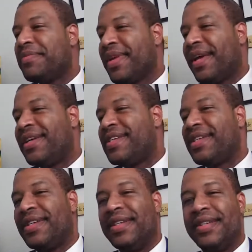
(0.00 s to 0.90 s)
I
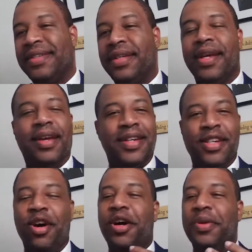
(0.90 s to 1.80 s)
see Kian is
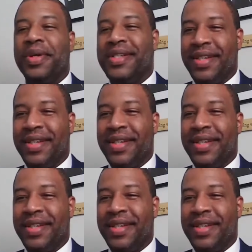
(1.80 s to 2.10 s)
always